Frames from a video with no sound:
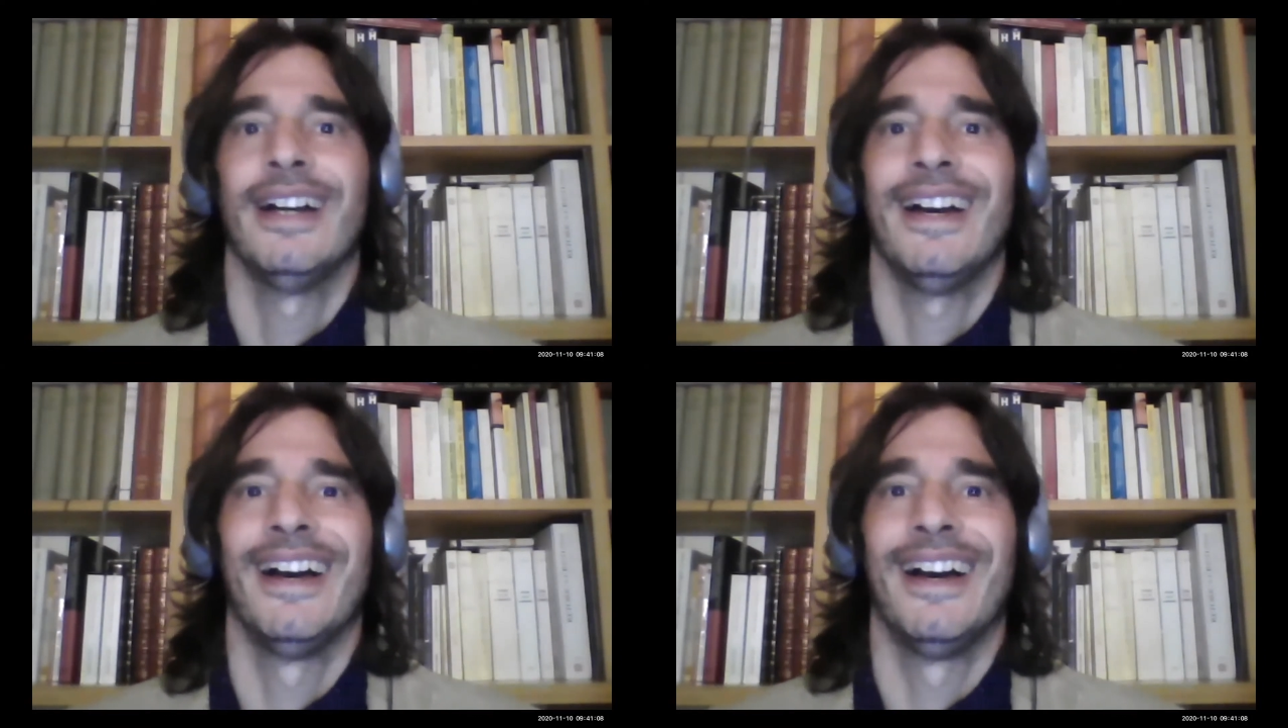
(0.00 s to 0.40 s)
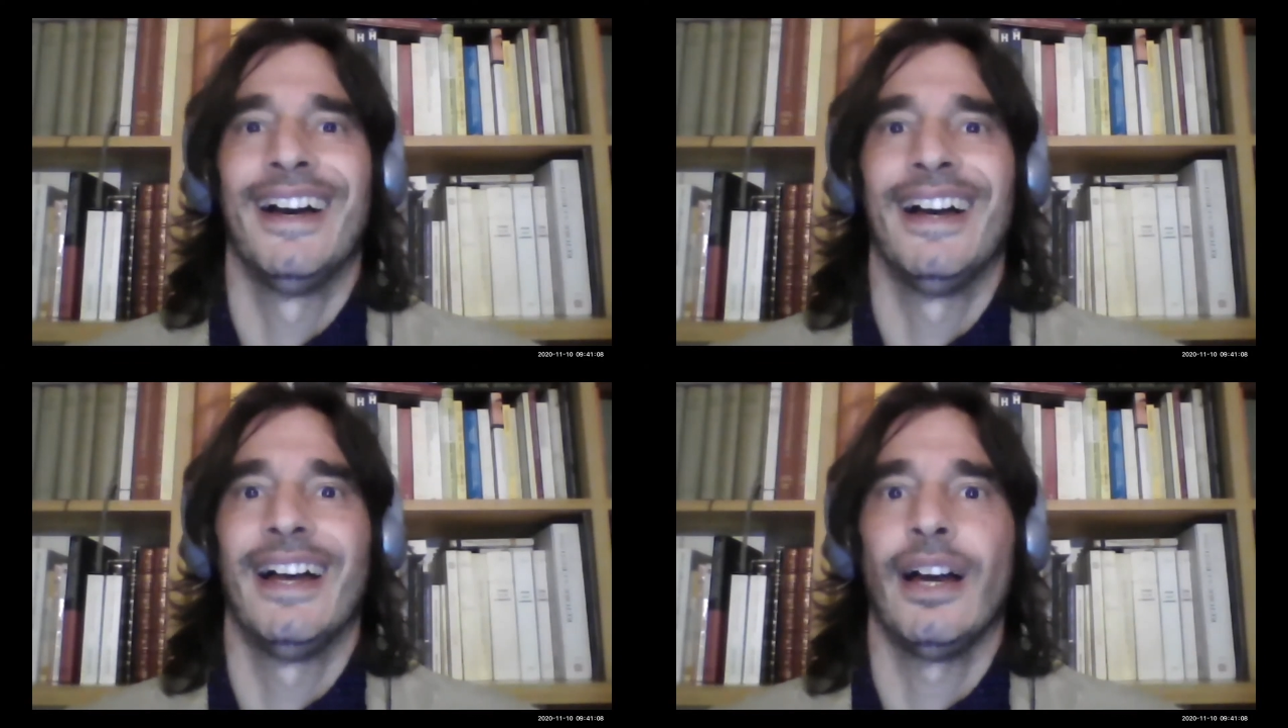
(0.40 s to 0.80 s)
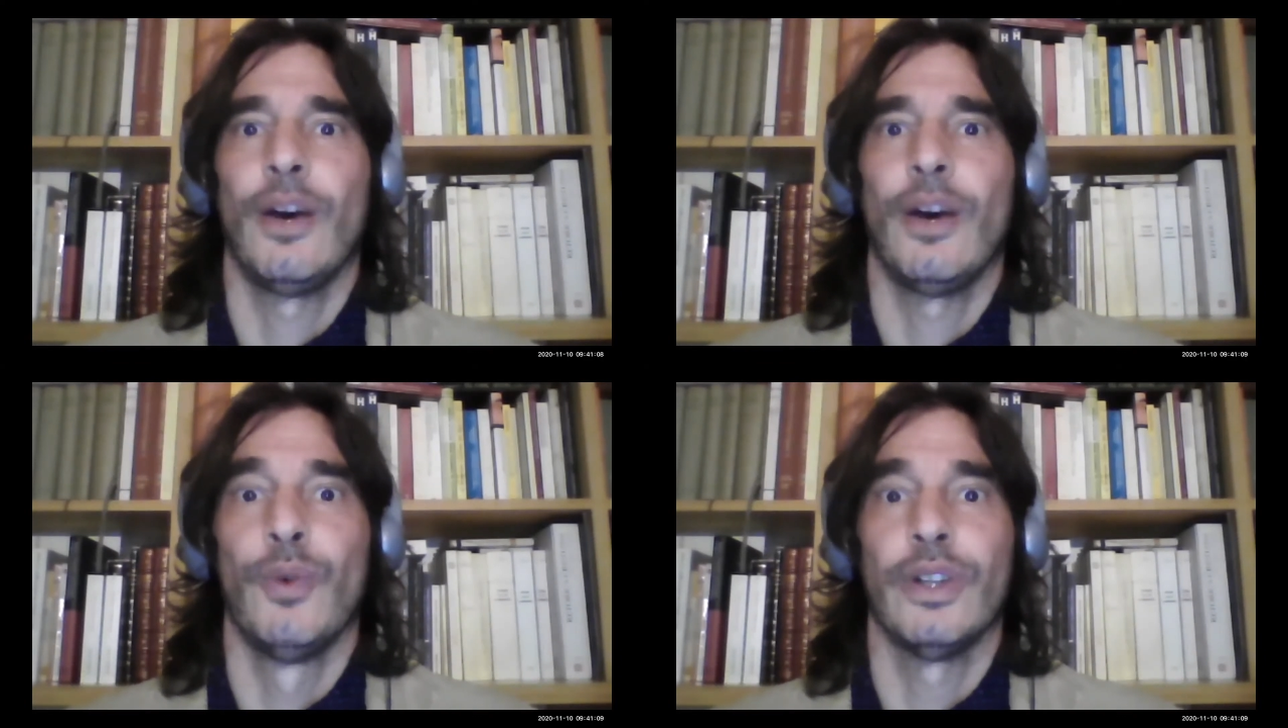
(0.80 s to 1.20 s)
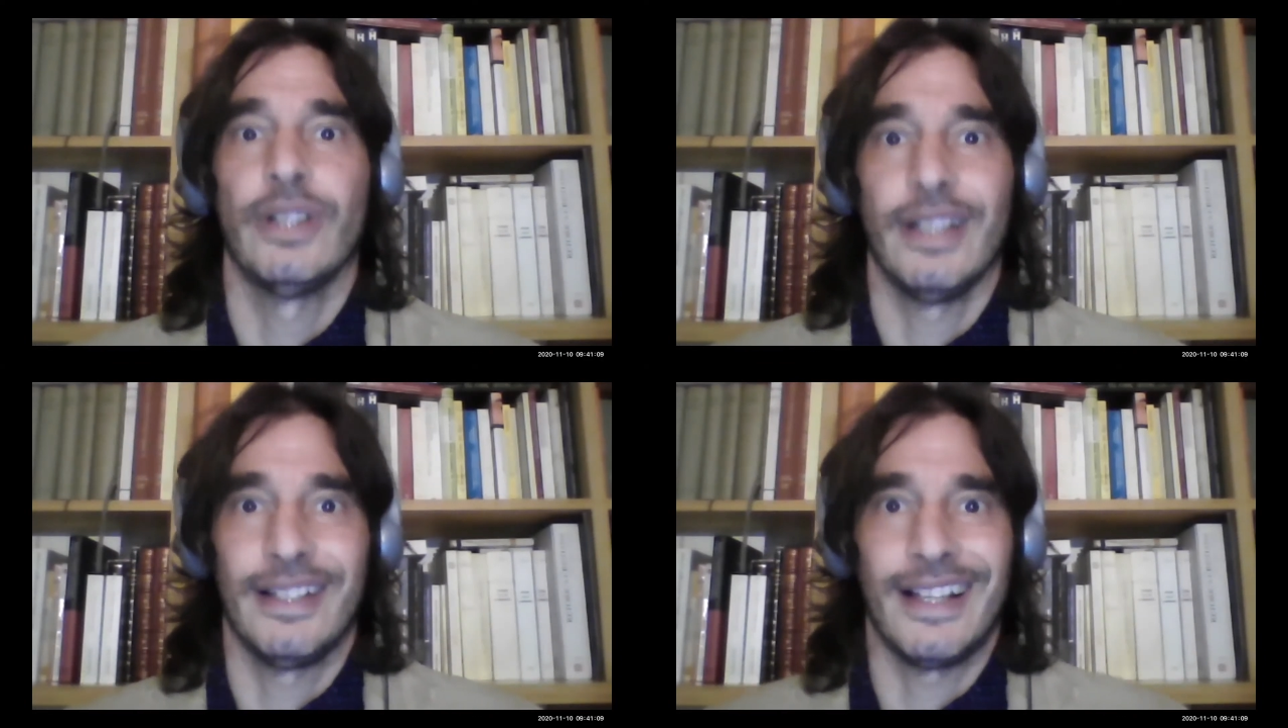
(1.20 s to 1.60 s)
what
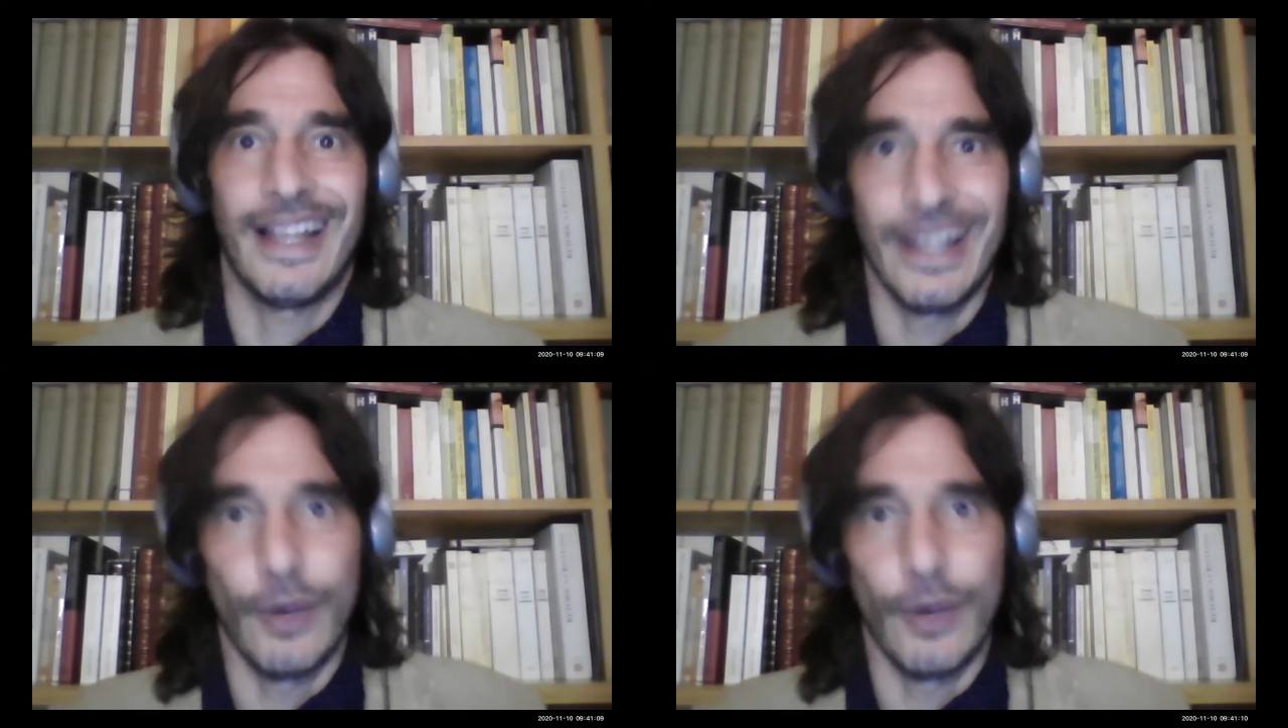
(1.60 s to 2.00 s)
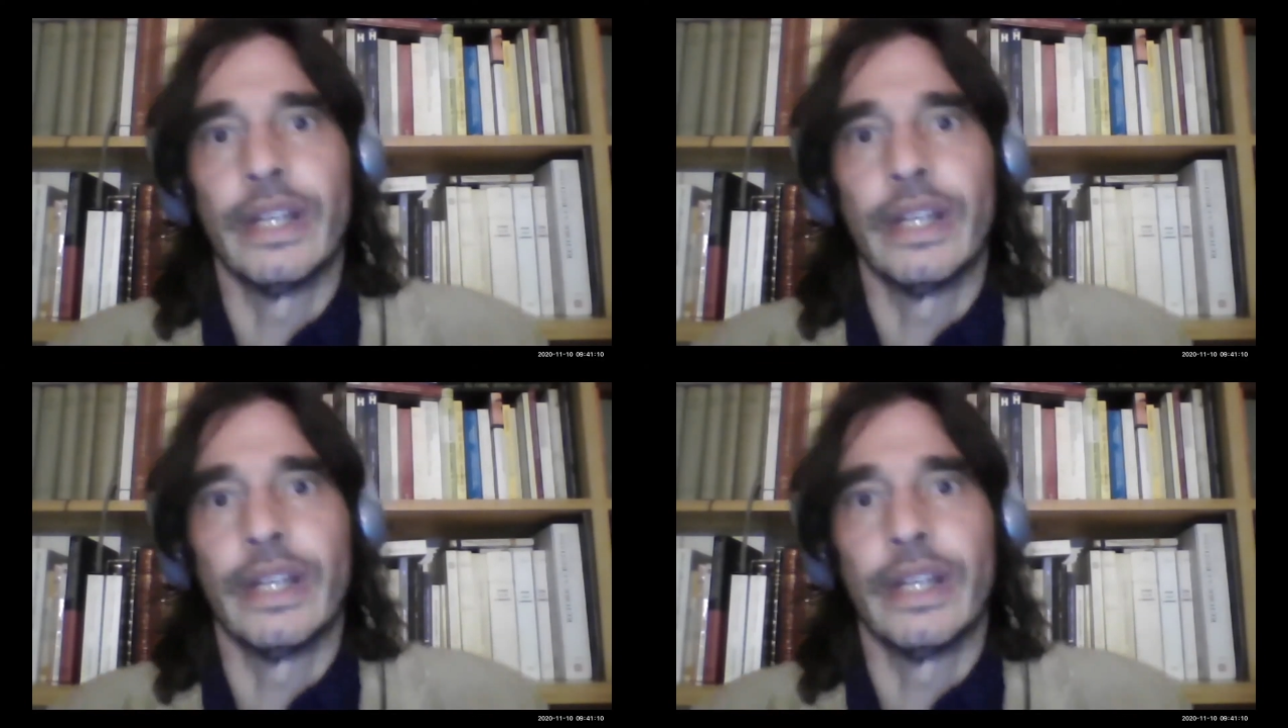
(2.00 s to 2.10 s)
the